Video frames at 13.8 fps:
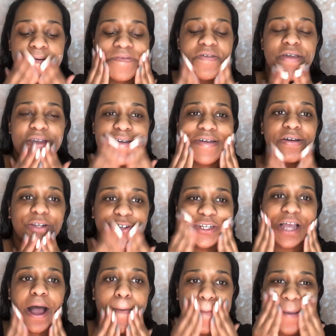you can go
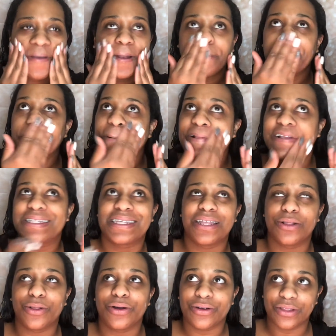shopping and really see the
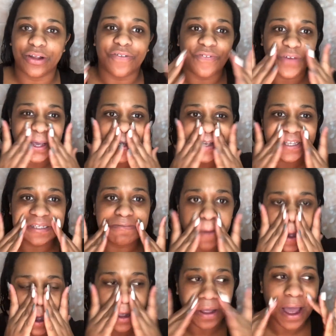look on their face.
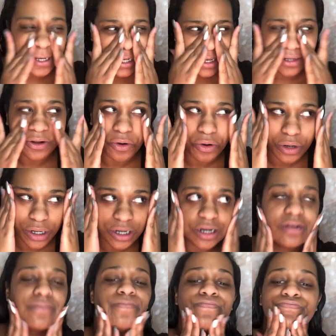But as you get
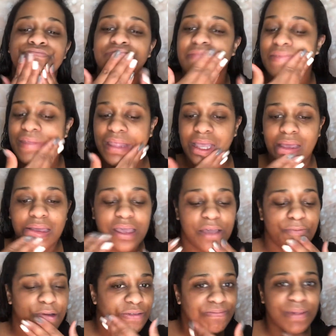older, and
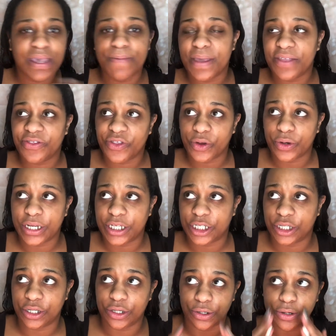with me being
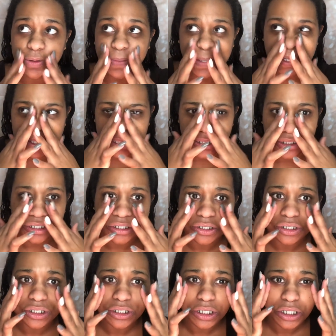32, my
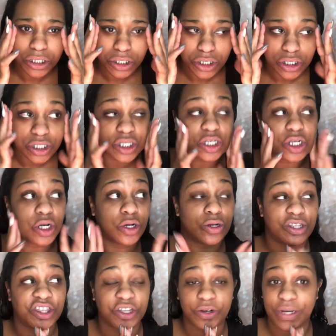sister's turned
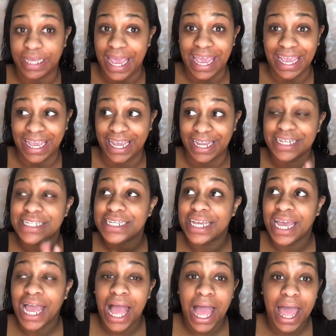38,
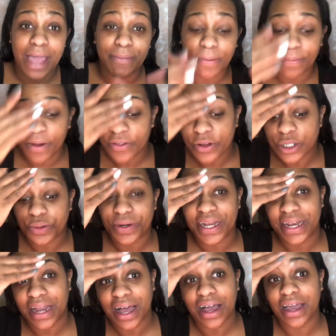and my brother's
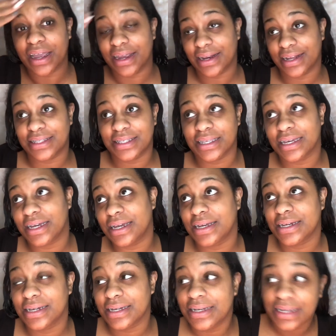29, it's like,